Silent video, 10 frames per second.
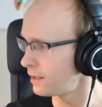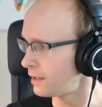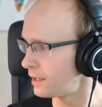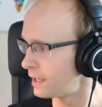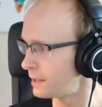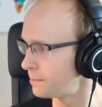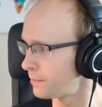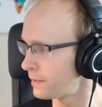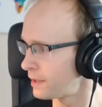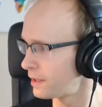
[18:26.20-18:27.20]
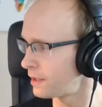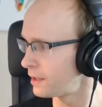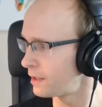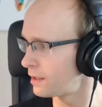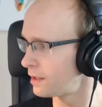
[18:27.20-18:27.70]

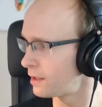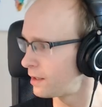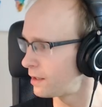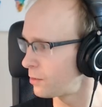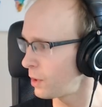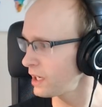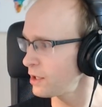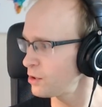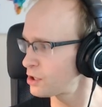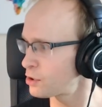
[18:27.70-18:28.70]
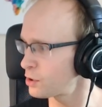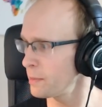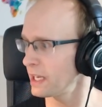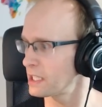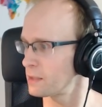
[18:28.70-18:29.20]
What are your
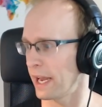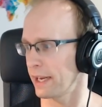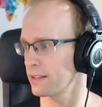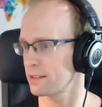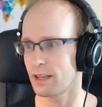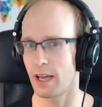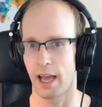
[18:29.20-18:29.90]
streaming specs?